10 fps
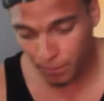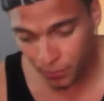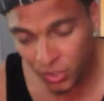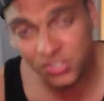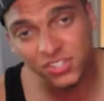
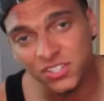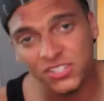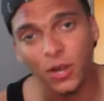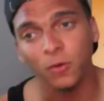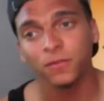Push
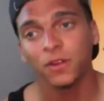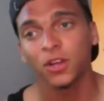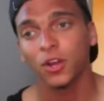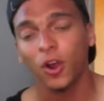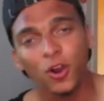yourself
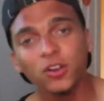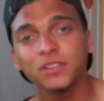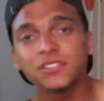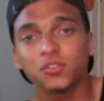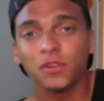
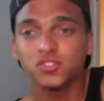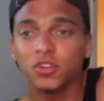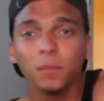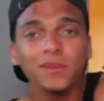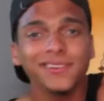early so that you
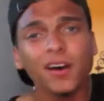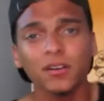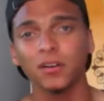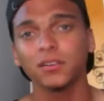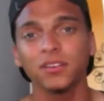can be done
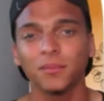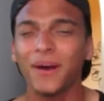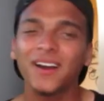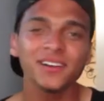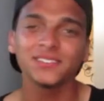earlier.
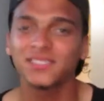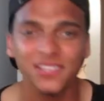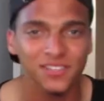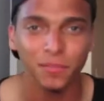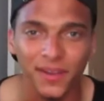My cousin
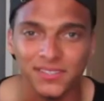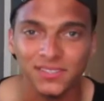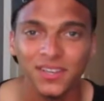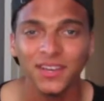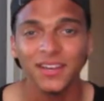says it
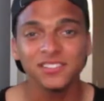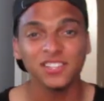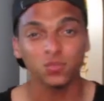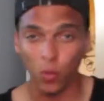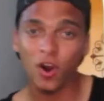best. He
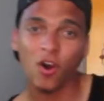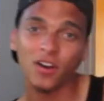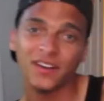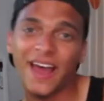says, work hard